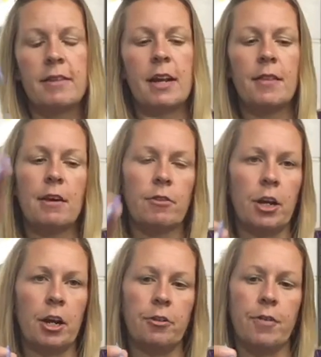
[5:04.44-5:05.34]
take that
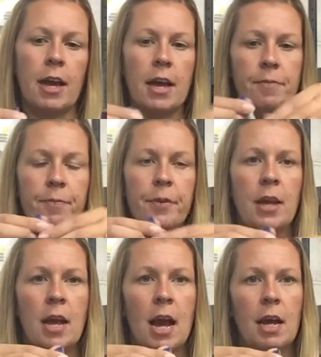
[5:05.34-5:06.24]
rocket off there,
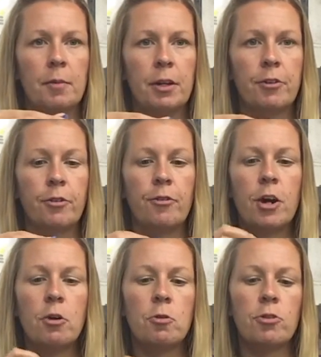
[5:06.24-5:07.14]
and I'm going to
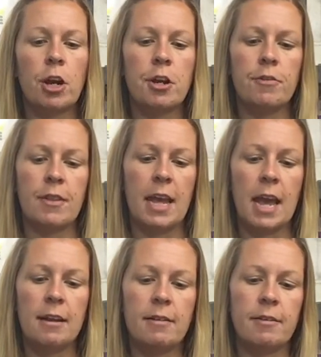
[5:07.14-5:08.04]
fold over the
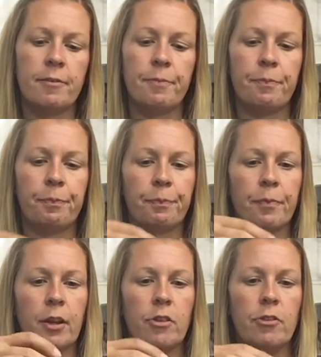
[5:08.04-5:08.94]
end
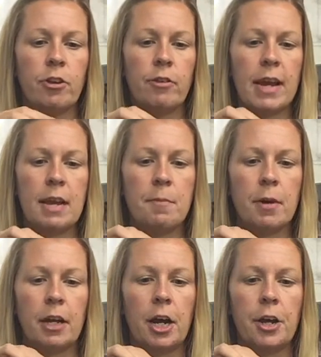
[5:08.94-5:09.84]
to create
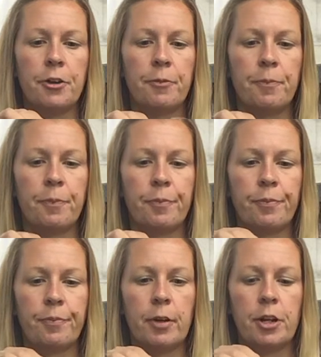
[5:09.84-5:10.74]
my cone,
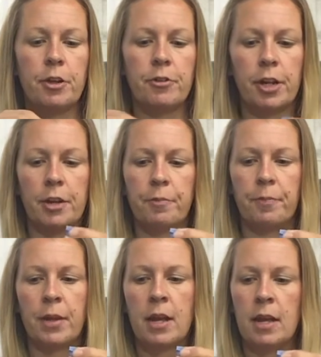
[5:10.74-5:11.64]
my nose cone.
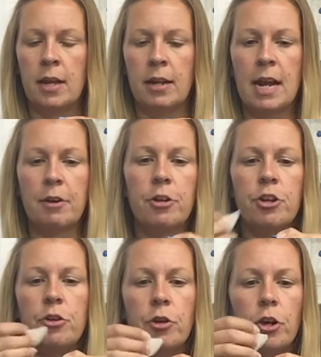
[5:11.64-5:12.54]
Now
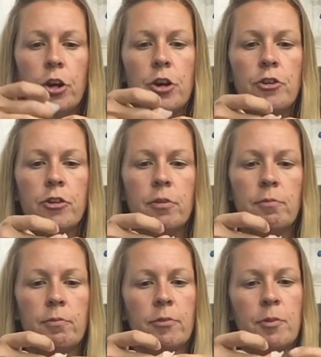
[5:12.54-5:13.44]
you could
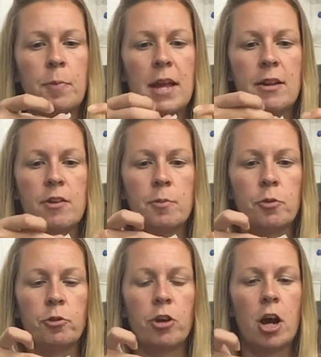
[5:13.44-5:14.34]
spend
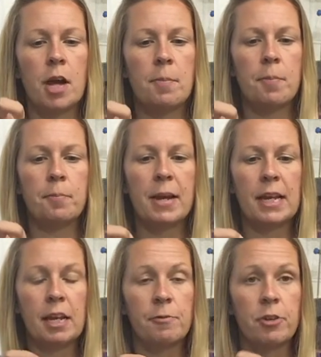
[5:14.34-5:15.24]
more time
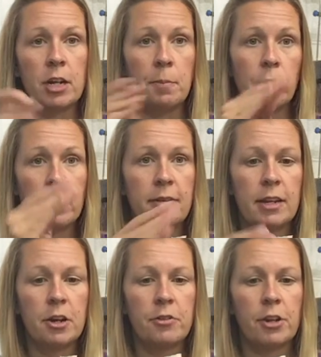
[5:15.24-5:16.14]
making a really
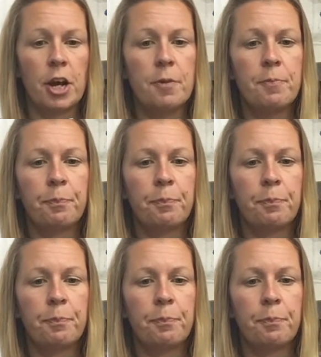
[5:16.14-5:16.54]
pointy nose cone.